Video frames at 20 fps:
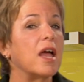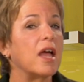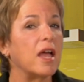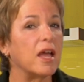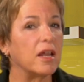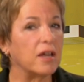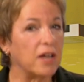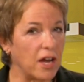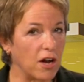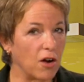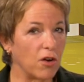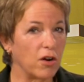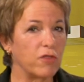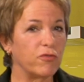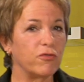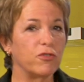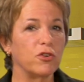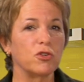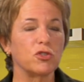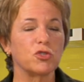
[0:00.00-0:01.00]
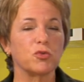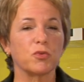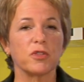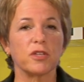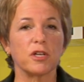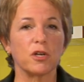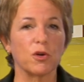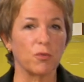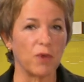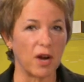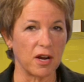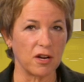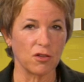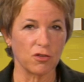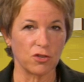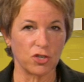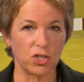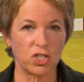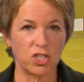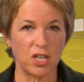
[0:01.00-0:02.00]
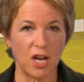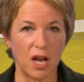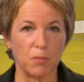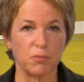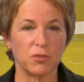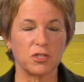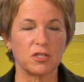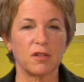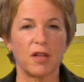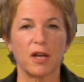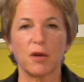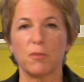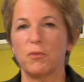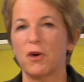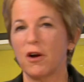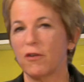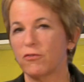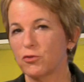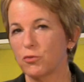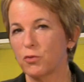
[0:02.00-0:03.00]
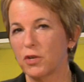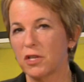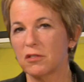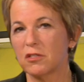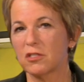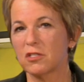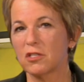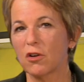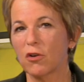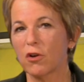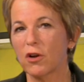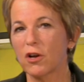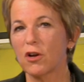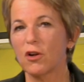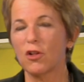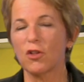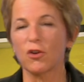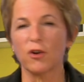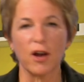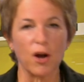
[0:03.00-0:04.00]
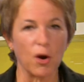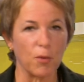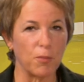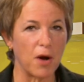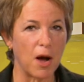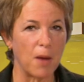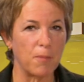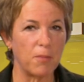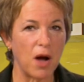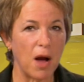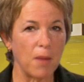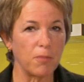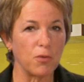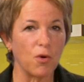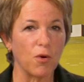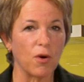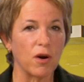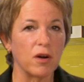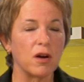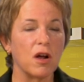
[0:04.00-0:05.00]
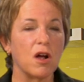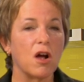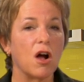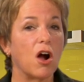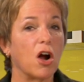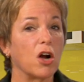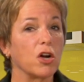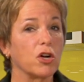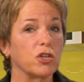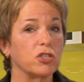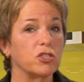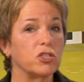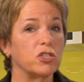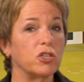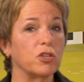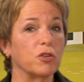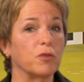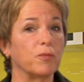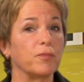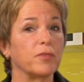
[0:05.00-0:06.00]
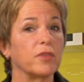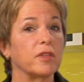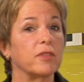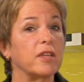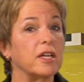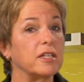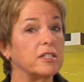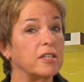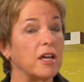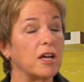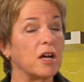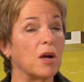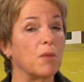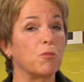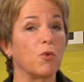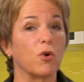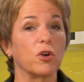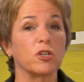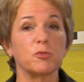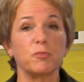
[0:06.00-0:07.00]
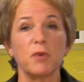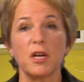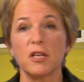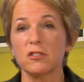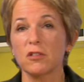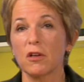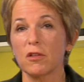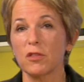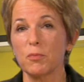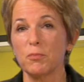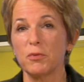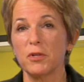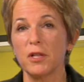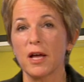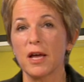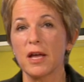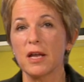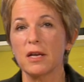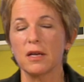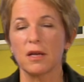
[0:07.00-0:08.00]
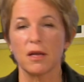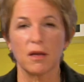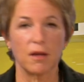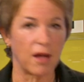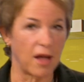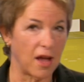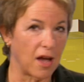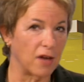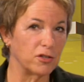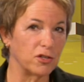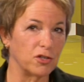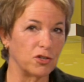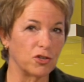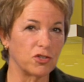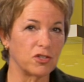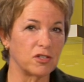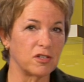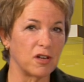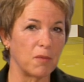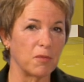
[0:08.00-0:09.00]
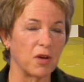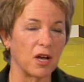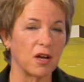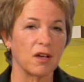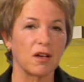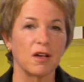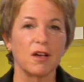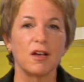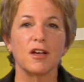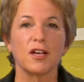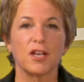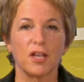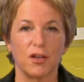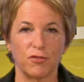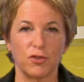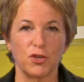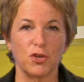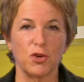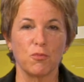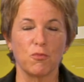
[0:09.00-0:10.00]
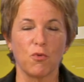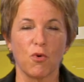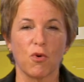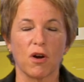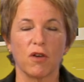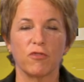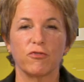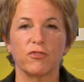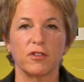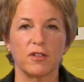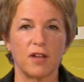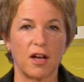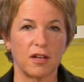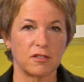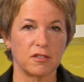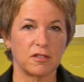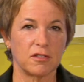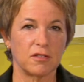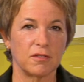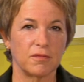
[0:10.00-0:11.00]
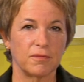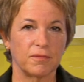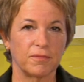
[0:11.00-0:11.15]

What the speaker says: And airy foods with irregular shapes, like puffed wheat cereal or air pop popcorn, are good too. They take up more space on the plate and in your stomach, giving you more for less.